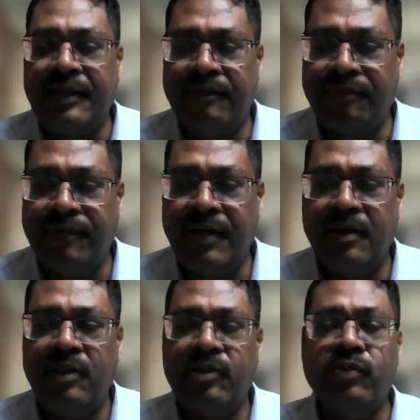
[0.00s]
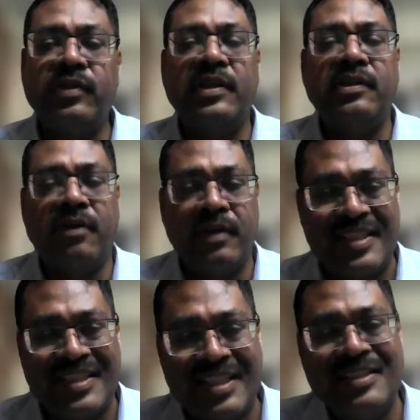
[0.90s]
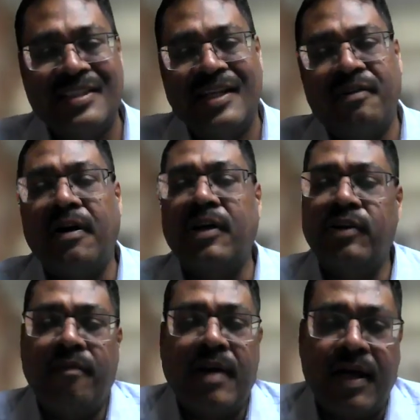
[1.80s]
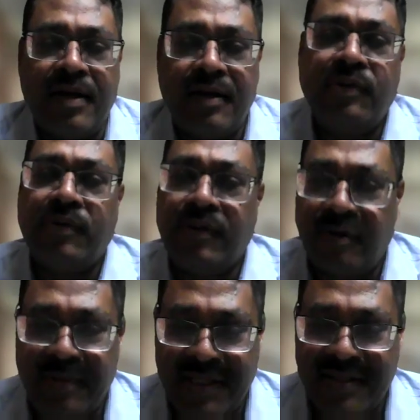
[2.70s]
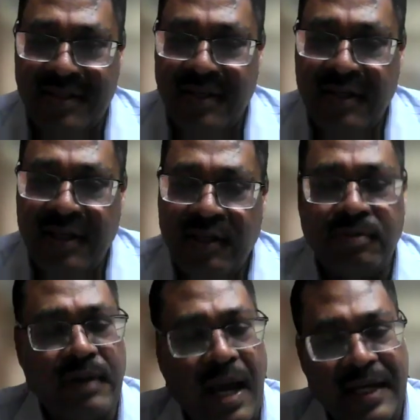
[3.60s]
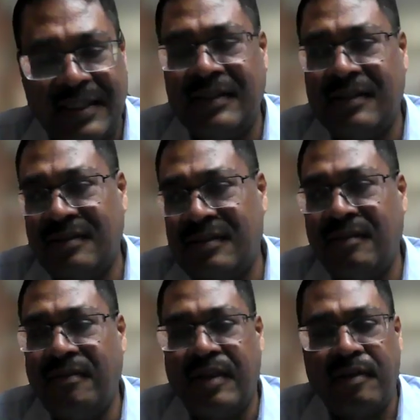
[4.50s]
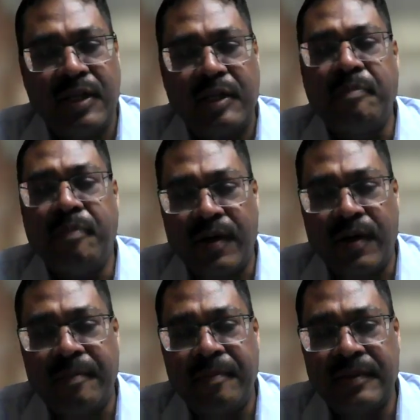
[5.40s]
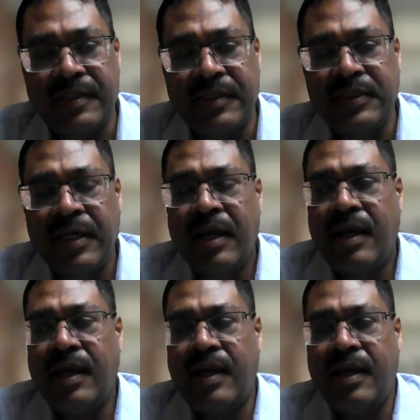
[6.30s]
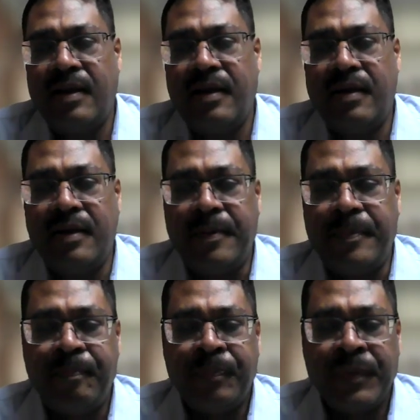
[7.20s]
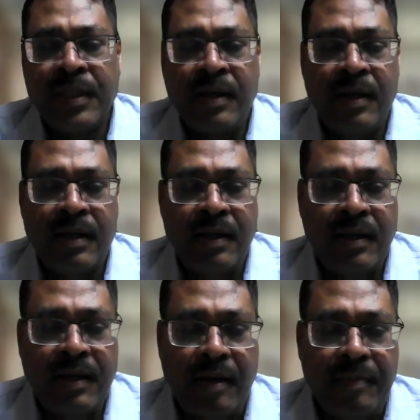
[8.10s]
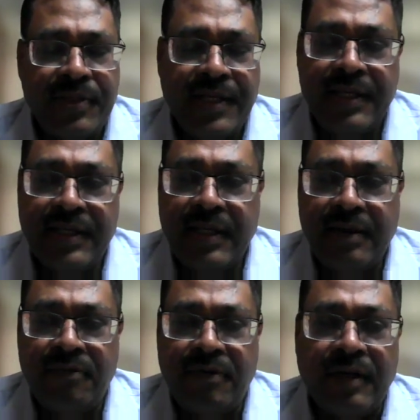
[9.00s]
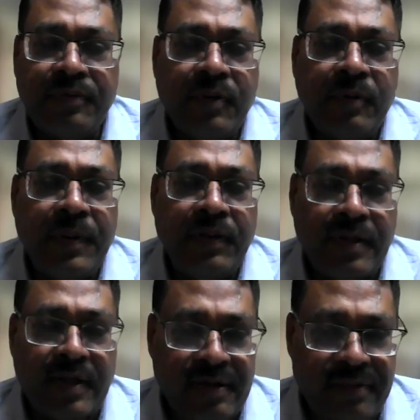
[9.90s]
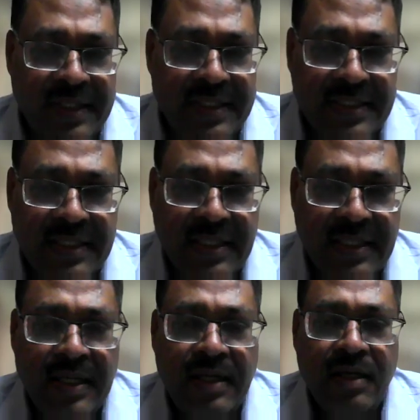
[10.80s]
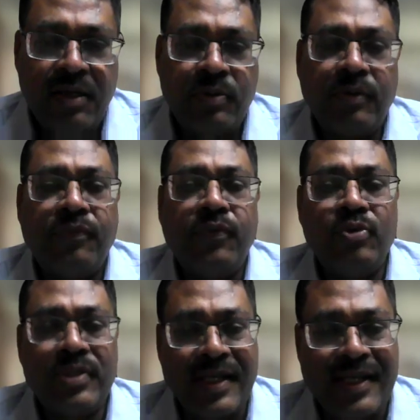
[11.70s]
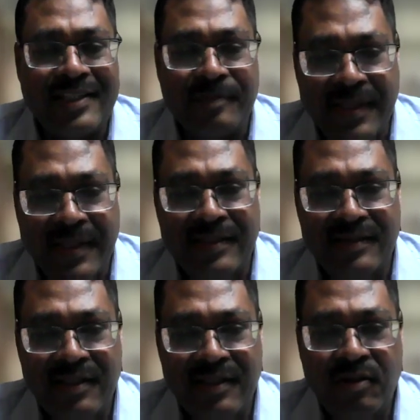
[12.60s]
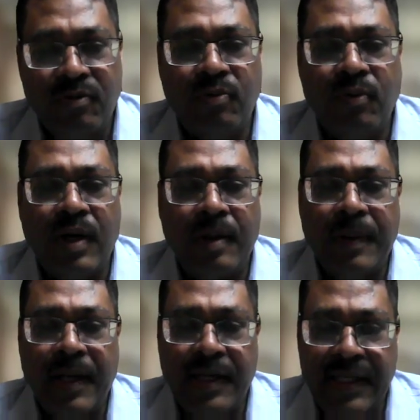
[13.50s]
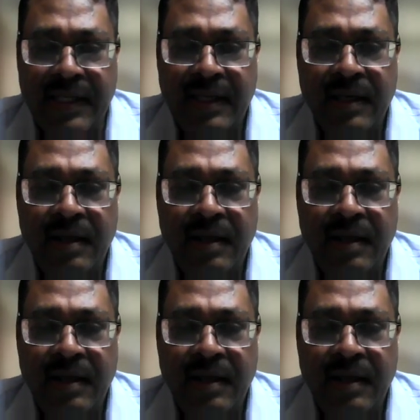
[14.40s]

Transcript: different using your skill set, what you have learned during your PhD. So I think this is a very, very important message. And Abhishek, what would be your advice to the future aspirants who are planning